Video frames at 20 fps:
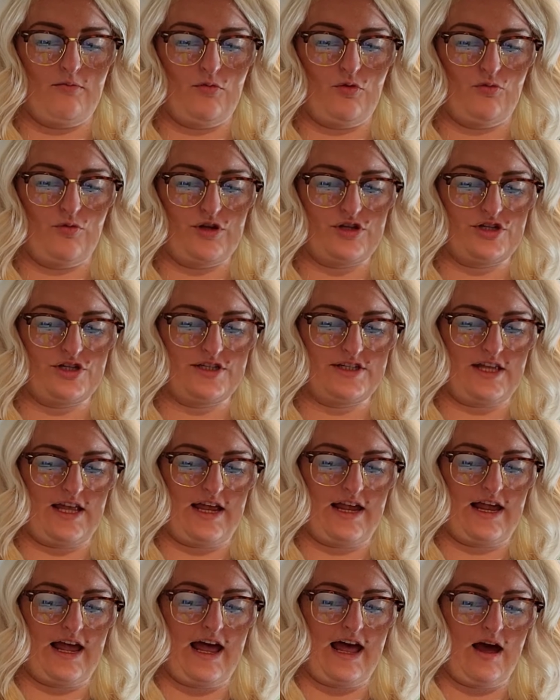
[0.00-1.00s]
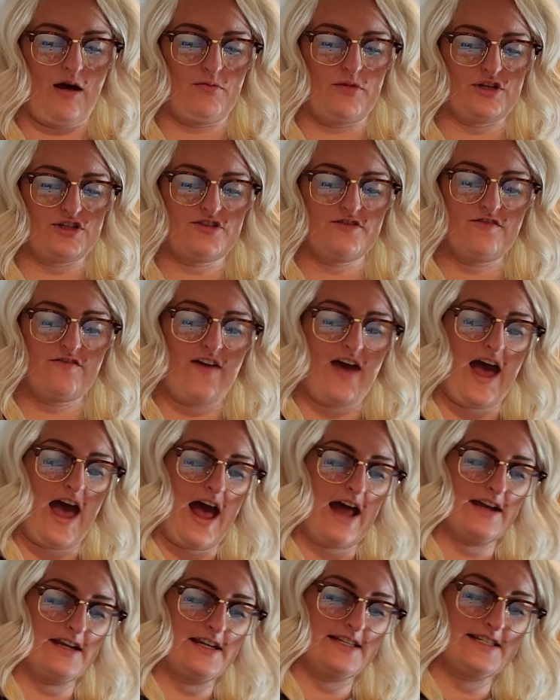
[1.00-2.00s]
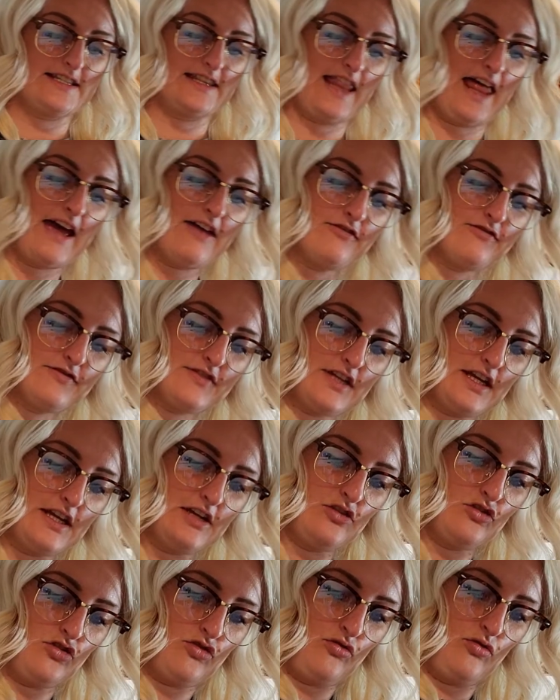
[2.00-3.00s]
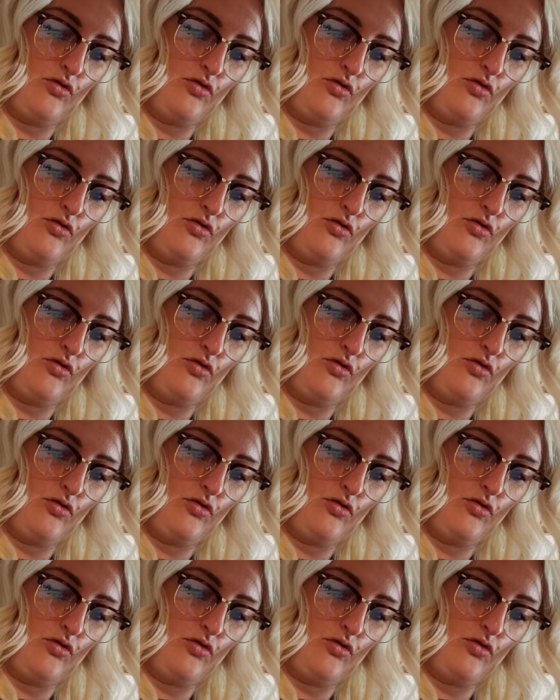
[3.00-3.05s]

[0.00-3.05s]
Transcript: which is like how much fat is left in your